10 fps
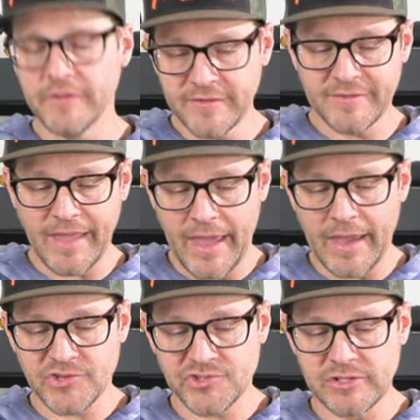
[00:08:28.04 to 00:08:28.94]
this is
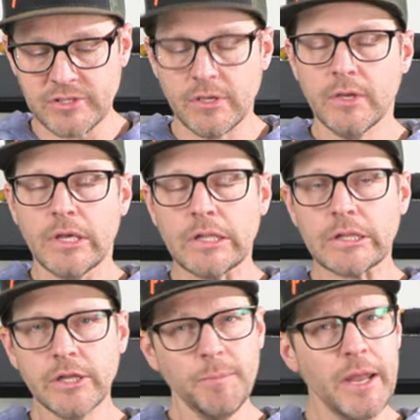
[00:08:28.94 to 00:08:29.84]
actually a
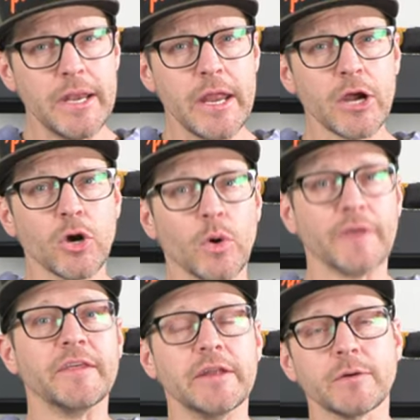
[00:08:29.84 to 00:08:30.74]
little bit narrower
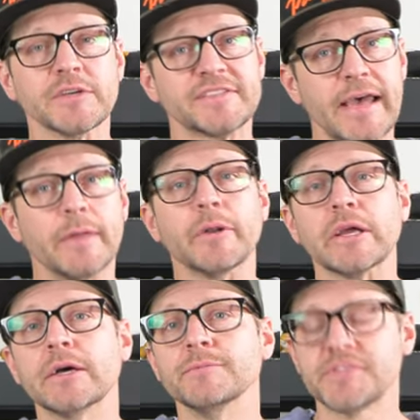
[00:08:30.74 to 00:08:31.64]
on the narrower side when
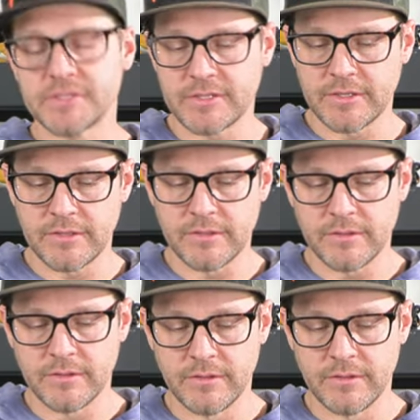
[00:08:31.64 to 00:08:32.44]
it comes to the